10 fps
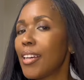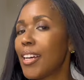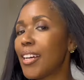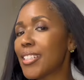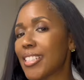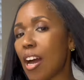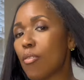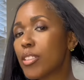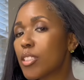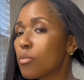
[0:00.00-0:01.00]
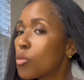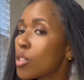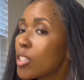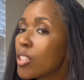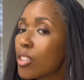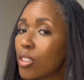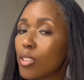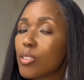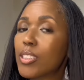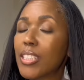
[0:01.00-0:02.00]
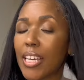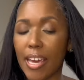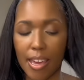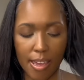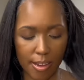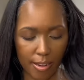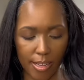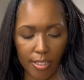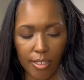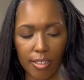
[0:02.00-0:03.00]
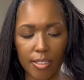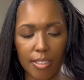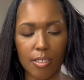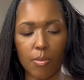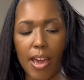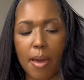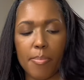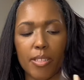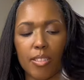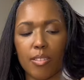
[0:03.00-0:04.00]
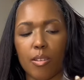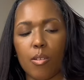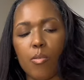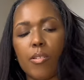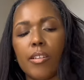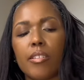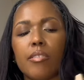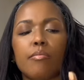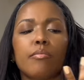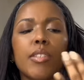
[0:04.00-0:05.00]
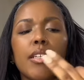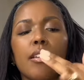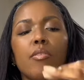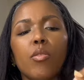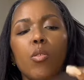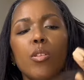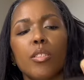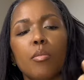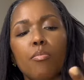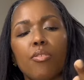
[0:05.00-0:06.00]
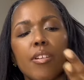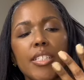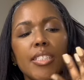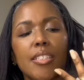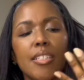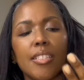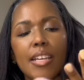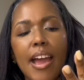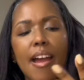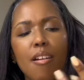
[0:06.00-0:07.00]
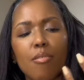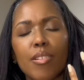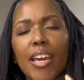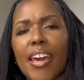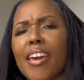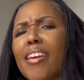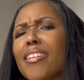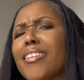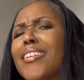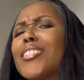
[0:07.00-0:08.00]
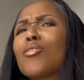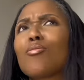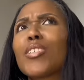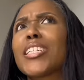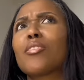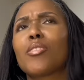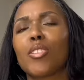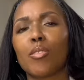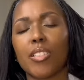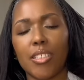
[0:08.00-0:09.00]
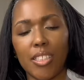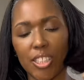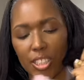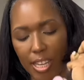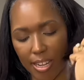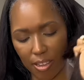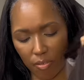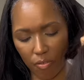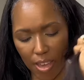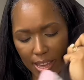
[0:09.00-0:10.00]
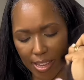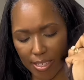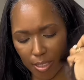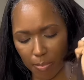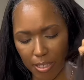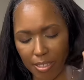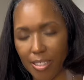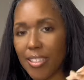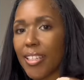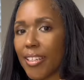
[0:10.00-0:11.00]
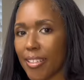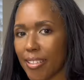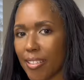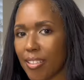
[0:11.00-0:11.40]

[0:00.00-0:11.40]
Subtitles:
salvage some more curls, and let's just see what happens. So we're gonna, of course, brush this out, and it's really going through a shedding phase because it is